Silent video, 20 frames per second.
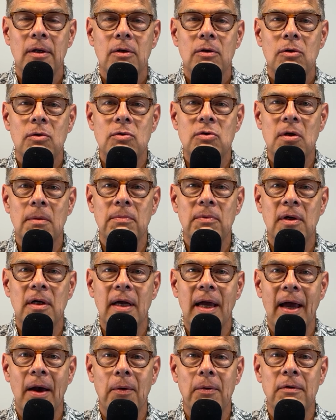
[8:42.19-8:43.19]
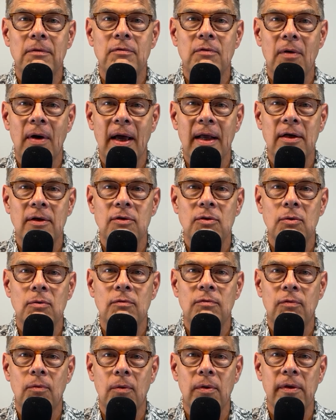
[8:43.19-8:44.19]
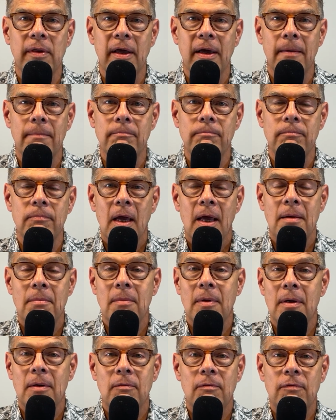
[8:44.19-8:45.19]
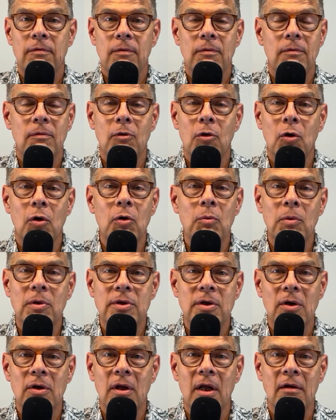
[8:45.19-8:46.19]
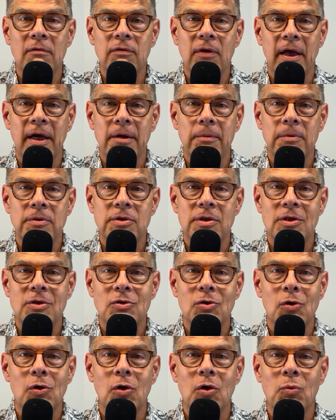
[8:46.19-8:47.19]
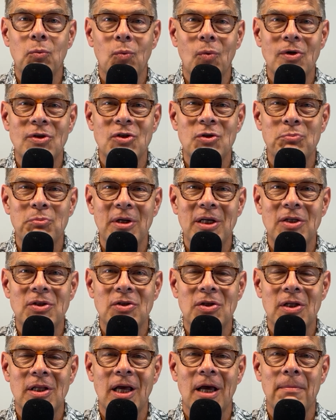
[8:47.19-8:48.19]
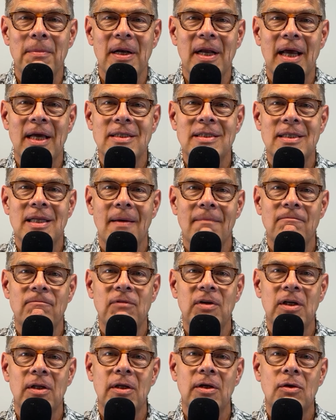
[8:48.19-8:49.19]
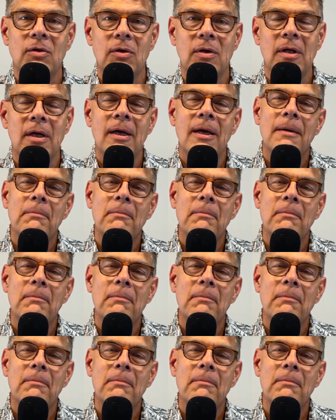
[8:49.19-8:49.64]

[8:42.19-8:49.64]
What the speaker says: Do something out of gratitude for them and learn what their love language is. Learn what speaks to them and has them feeling good.